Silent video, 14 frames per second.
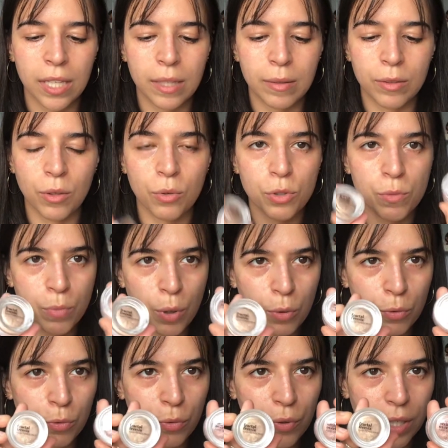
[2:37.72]
Those
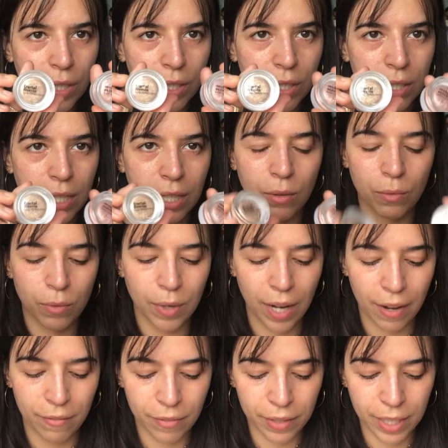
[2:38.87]
both here, they don't
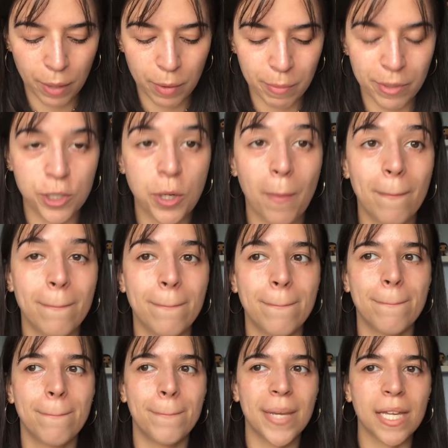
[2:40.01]
carry much
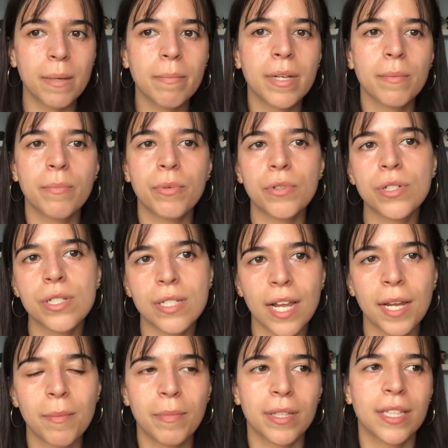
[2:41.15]
pigment per
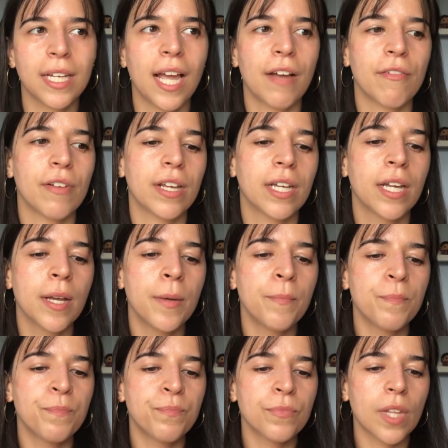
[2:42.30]
se, but they have like
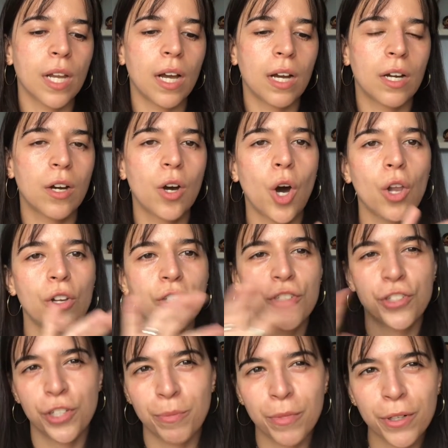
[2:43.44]
a color
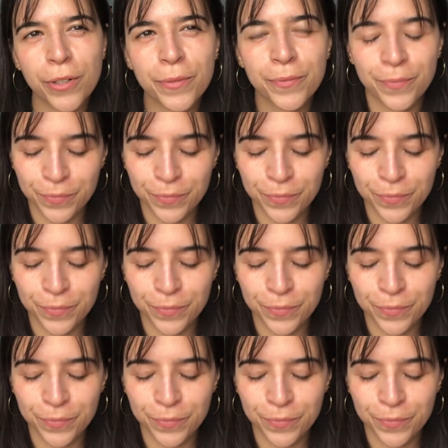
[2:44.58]
shimmer.